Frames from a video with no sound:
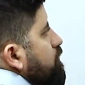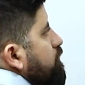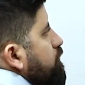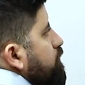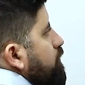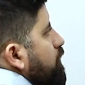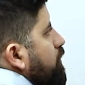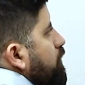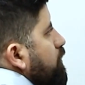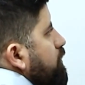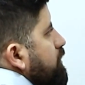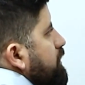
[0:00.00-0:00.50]

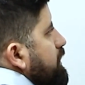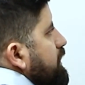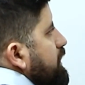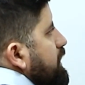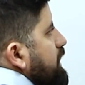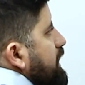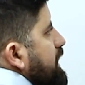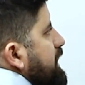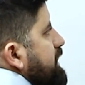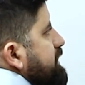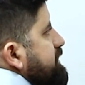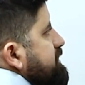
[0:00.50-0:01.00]
4x4
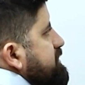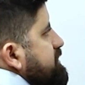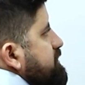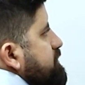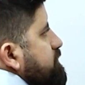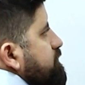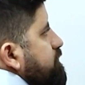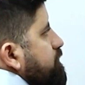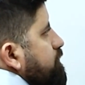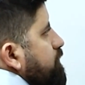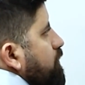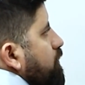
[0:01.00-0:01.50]

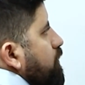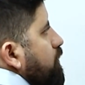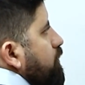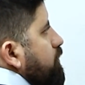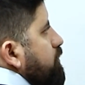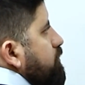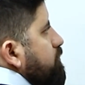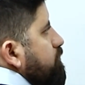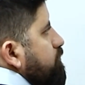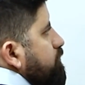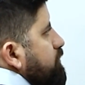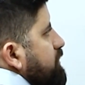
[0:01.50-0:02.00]

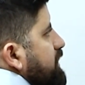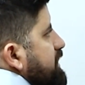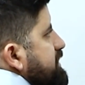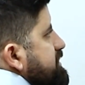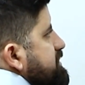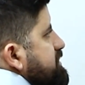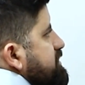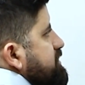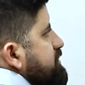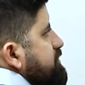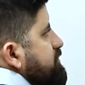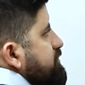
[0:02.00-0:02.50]
uh,
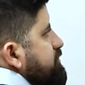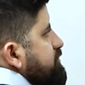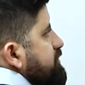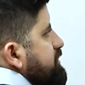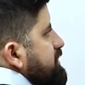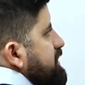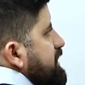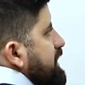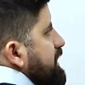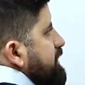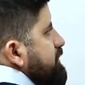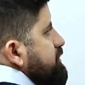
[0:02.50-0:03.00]
plus
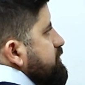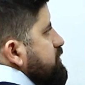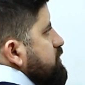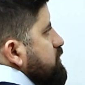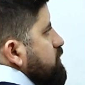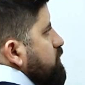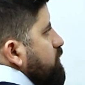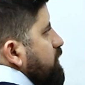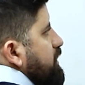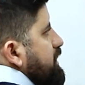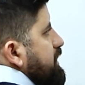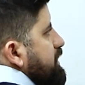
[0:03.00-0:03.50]
3x
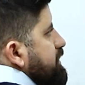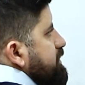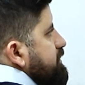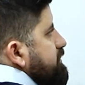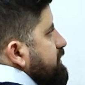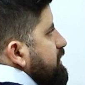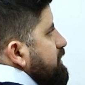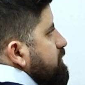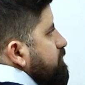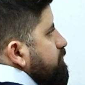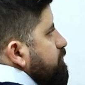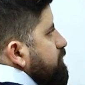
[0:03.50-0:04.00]

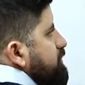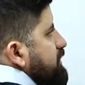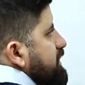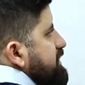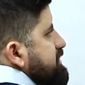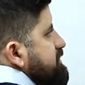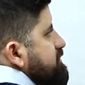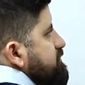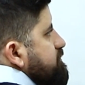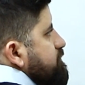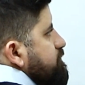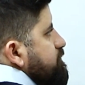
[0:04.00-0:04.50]
squared and
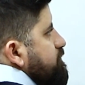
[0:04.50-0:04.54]
plus